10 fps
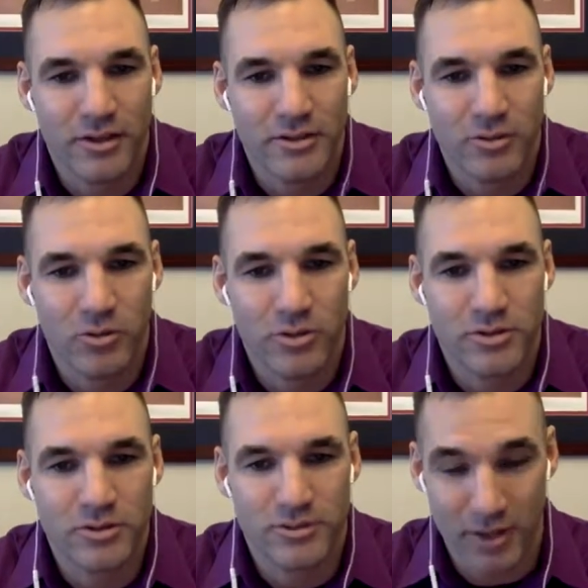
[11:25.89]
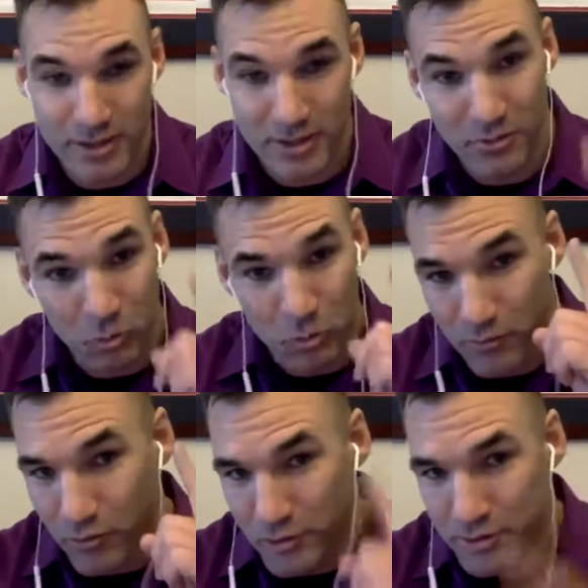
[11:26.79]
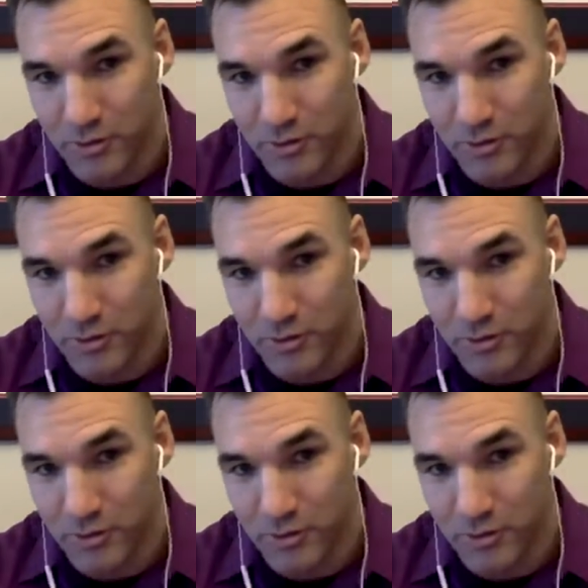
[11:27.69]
So that's one first